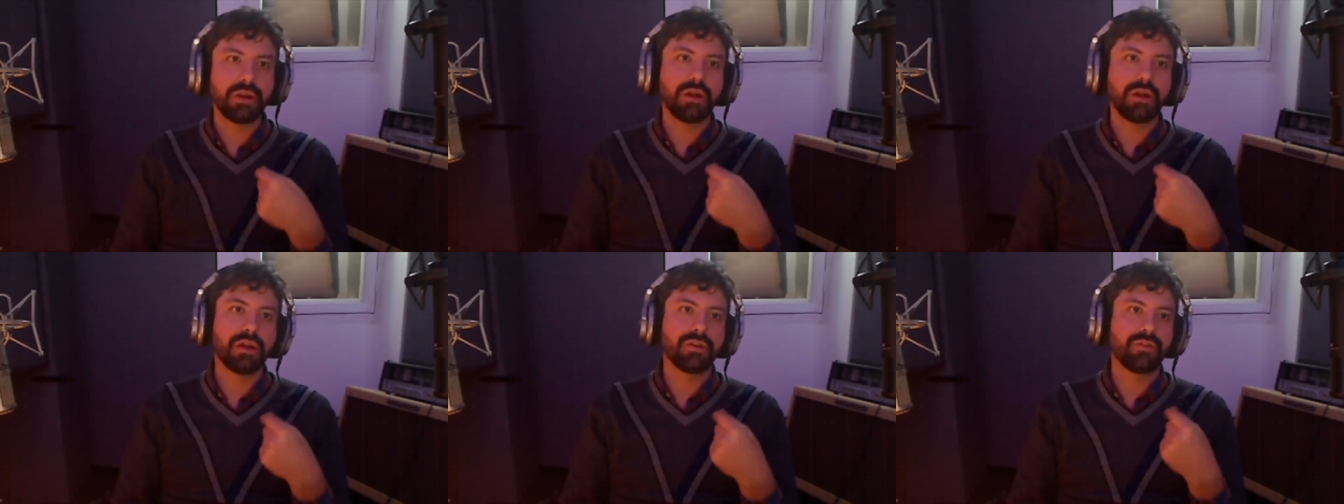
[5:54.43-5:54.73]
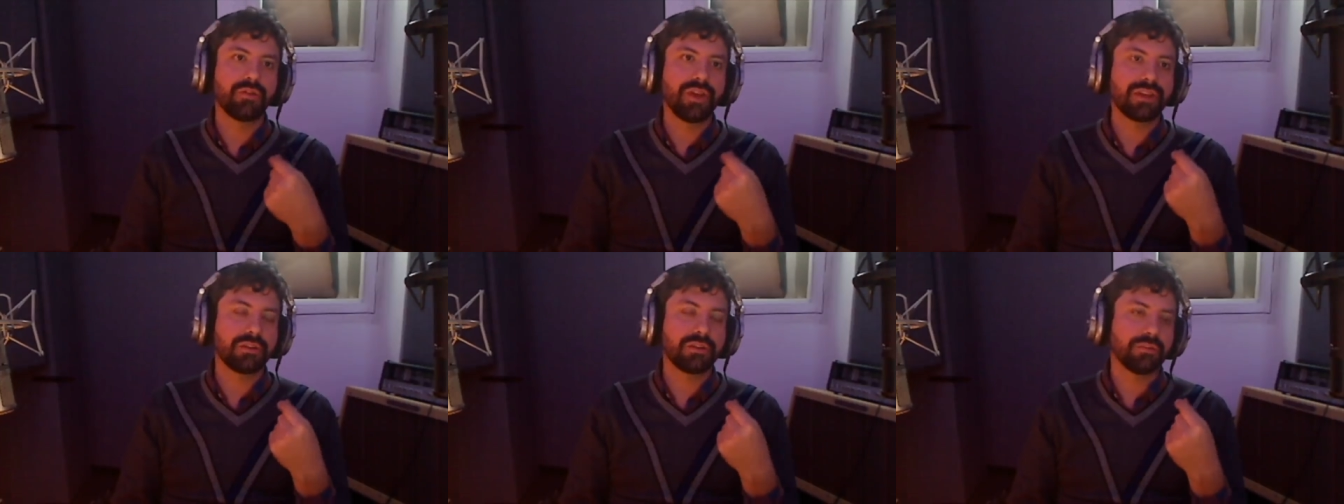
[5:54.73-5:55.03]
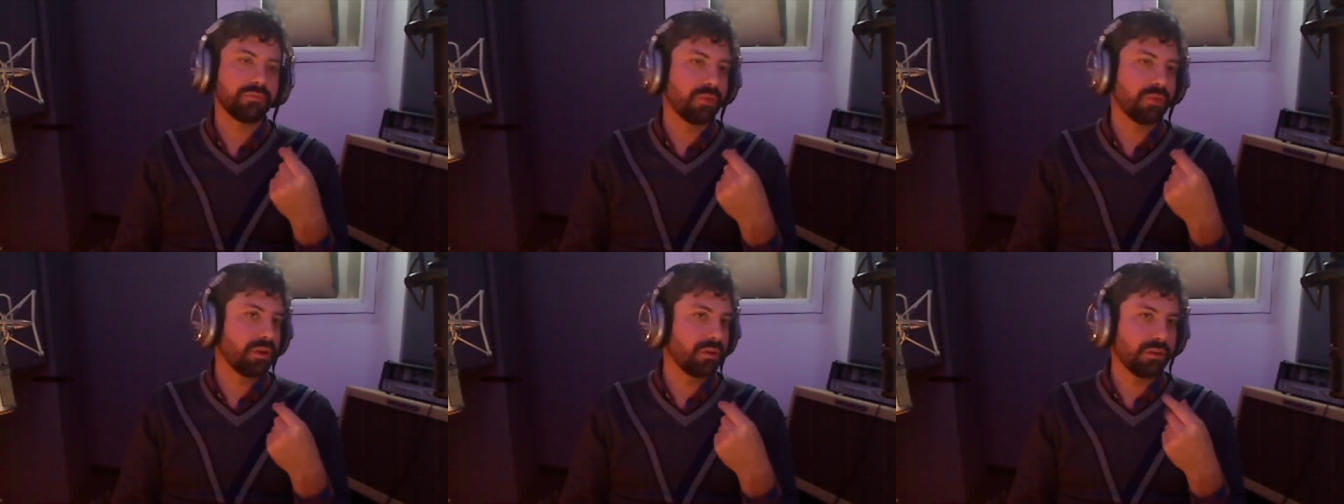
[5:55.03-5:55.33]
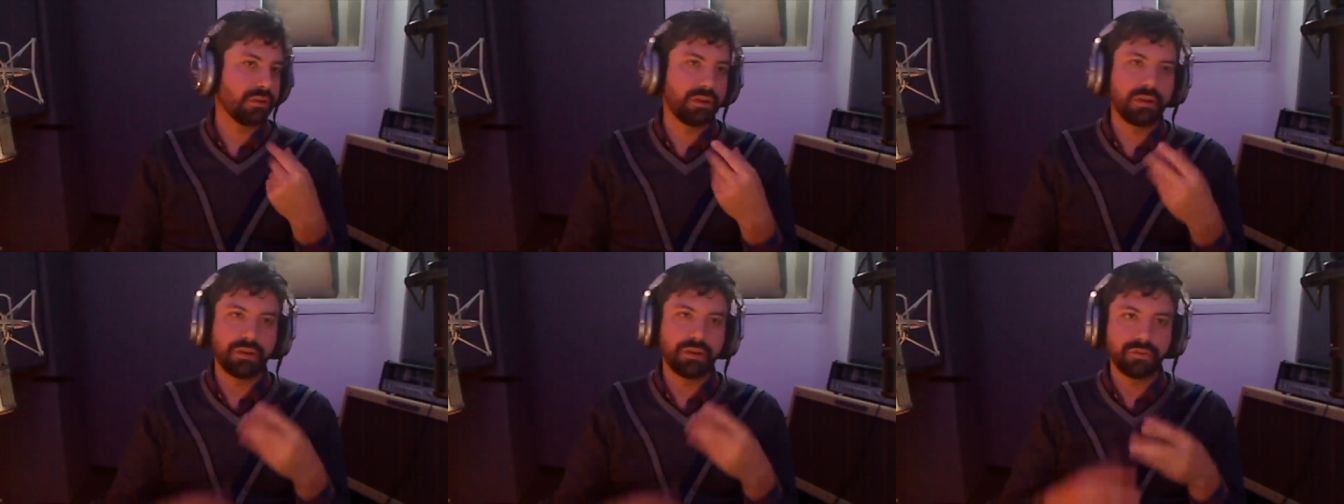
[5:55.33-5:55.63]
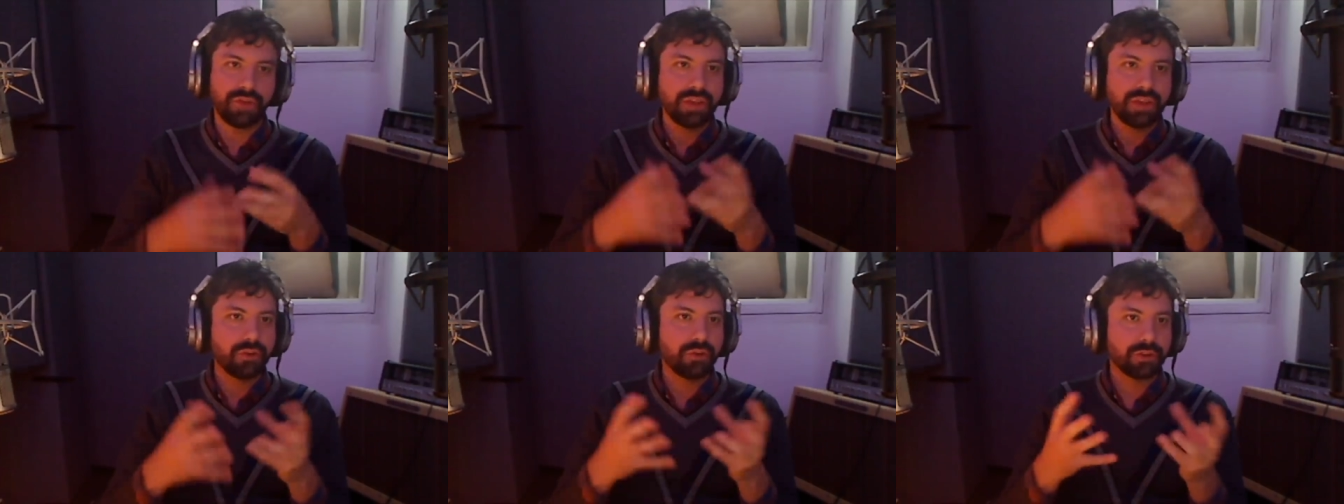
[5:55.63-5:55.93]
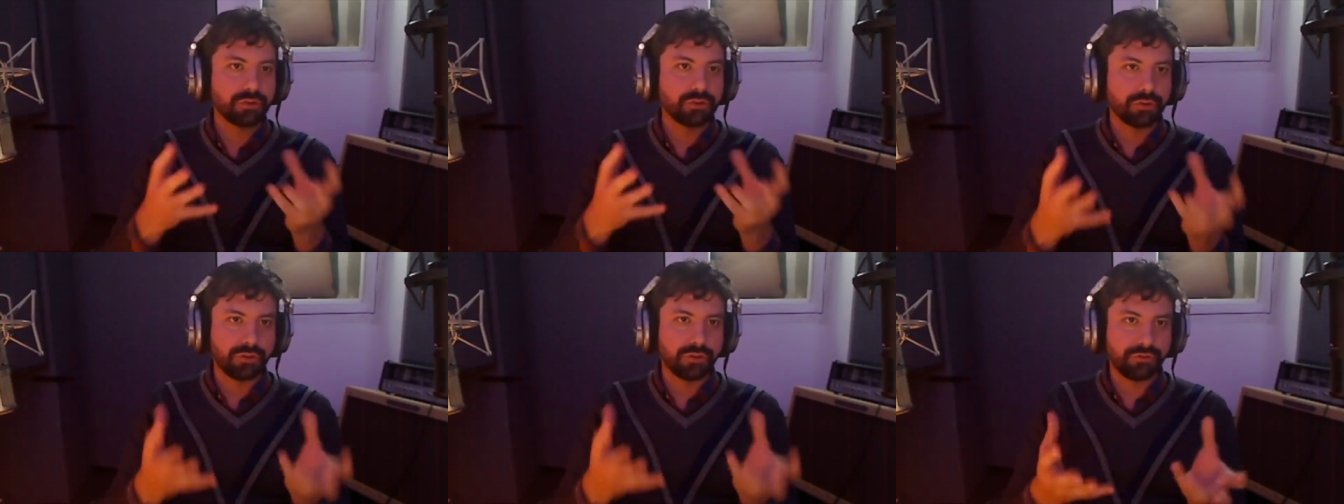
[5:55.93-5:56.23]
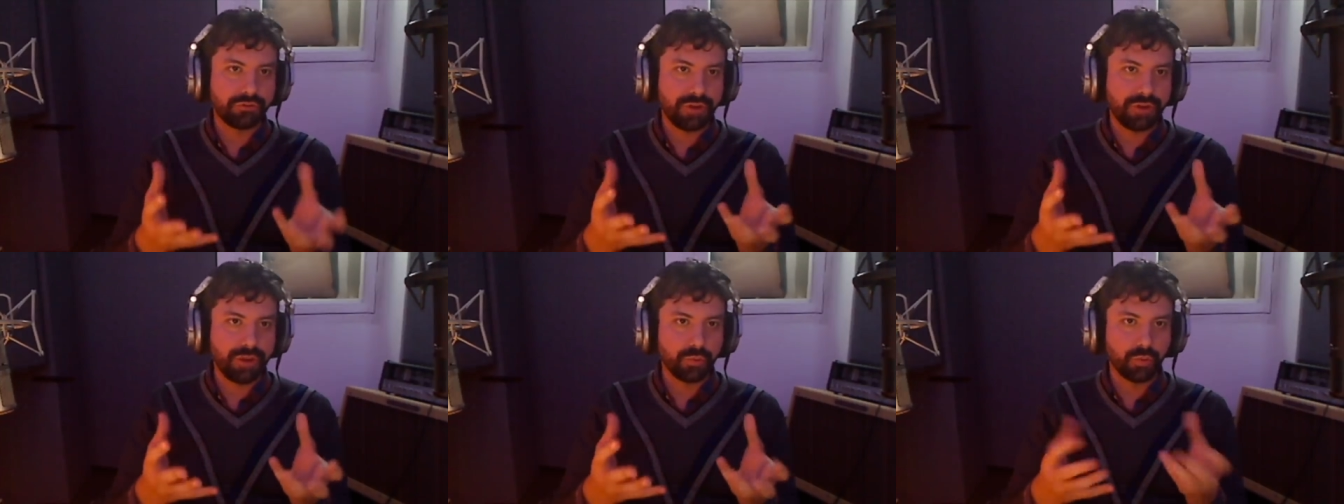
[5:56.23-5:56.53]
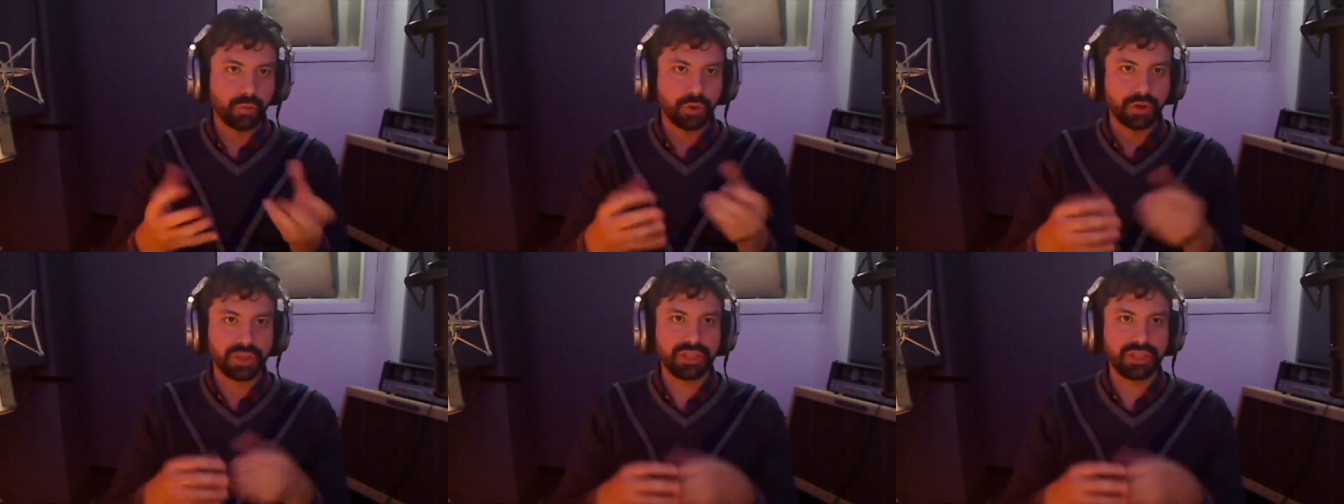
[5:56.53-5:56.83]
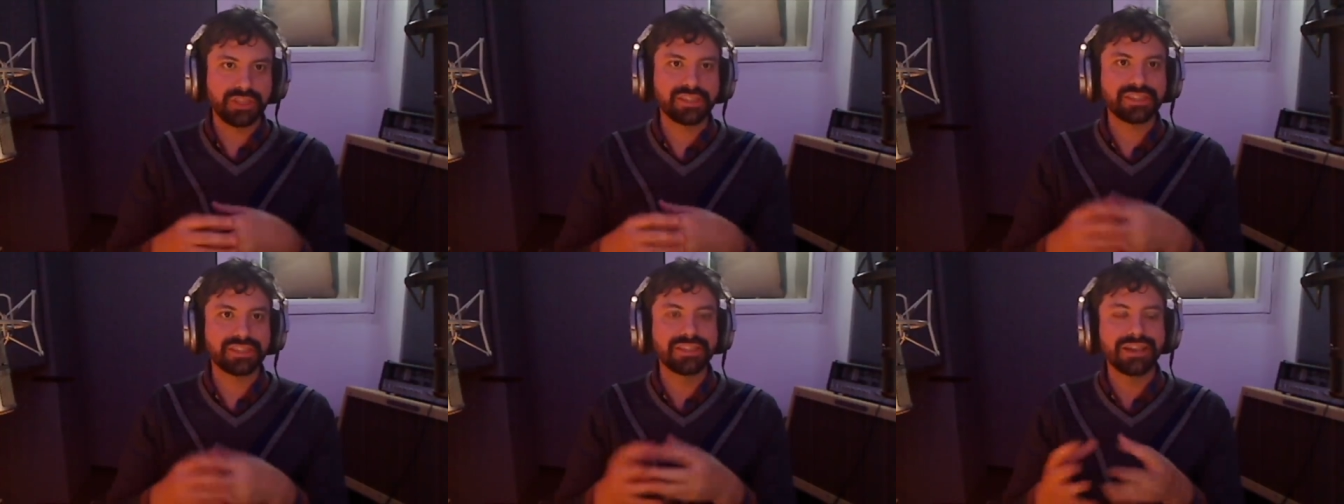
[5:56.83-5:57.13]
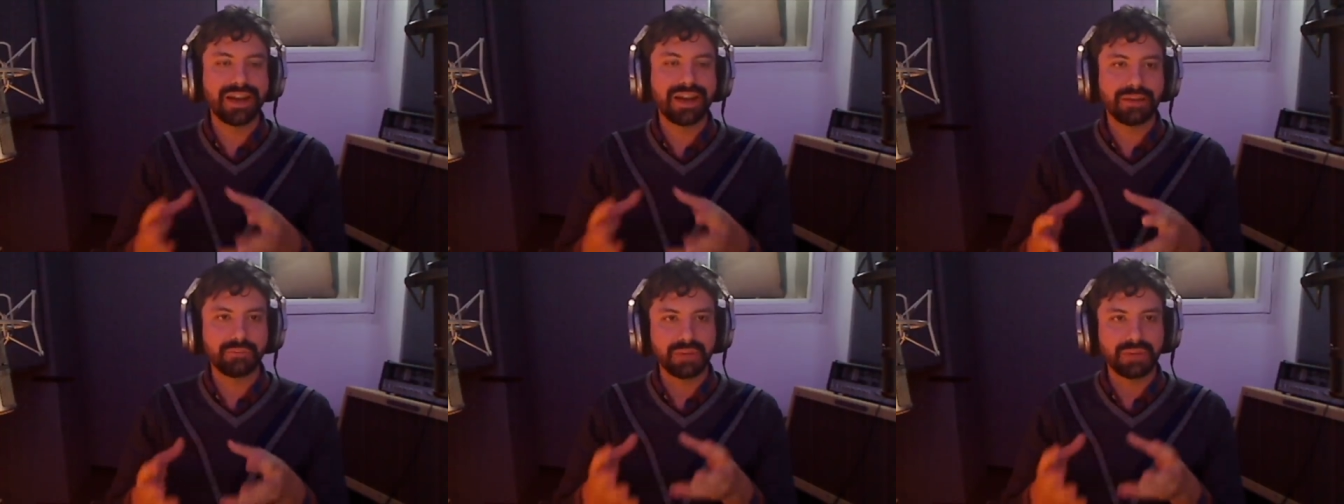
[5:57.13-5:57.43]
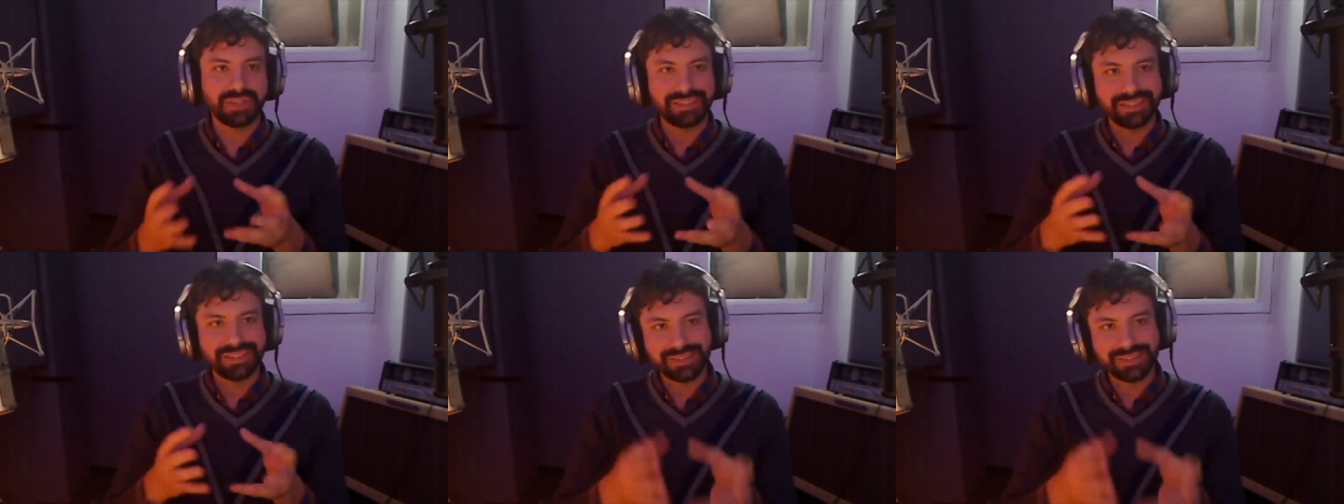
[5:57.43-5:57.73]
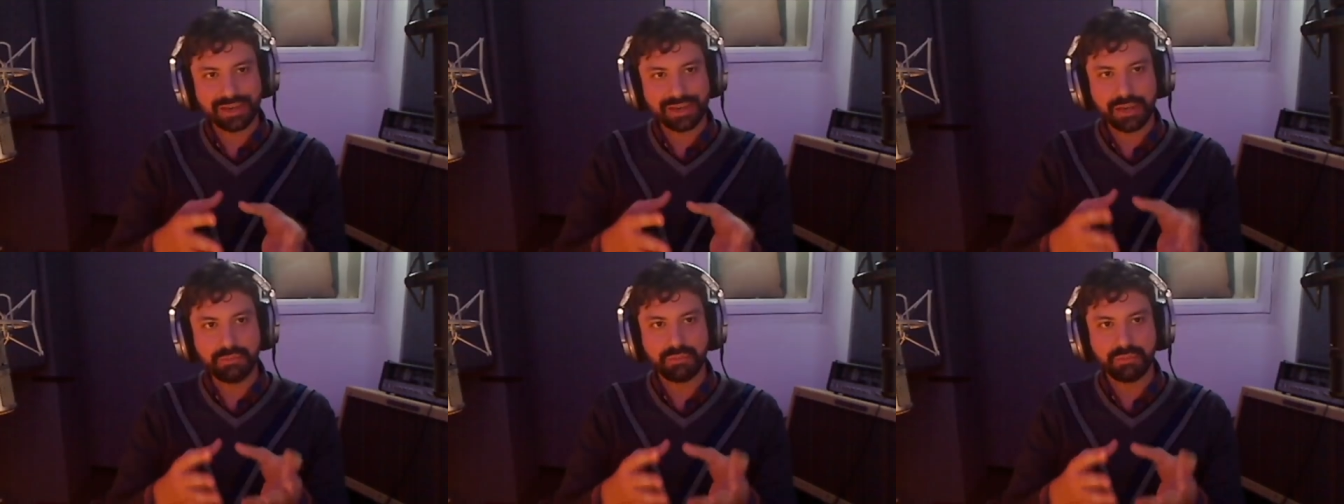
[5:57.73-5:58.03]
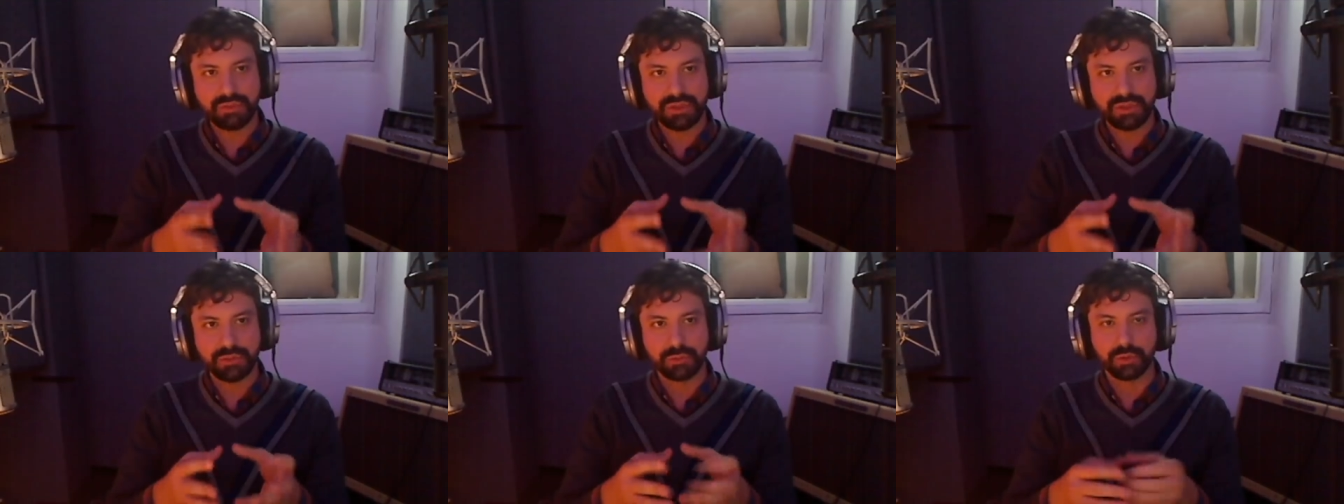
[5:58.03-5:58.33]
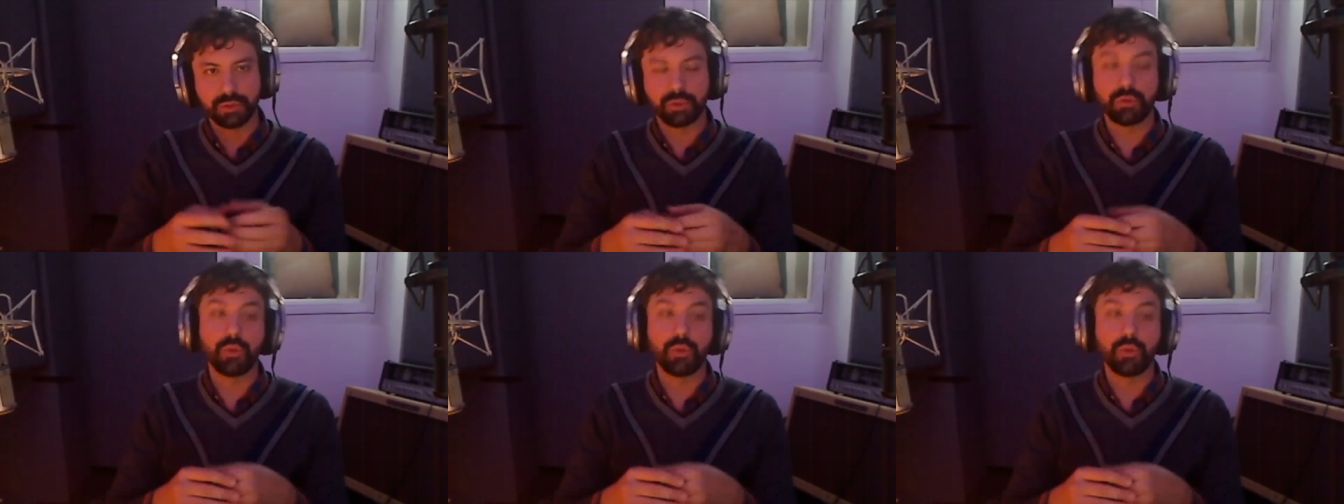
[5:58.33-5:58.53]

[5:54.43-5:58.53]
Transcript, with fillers: a, reg- a regulatory framework is done by the same people,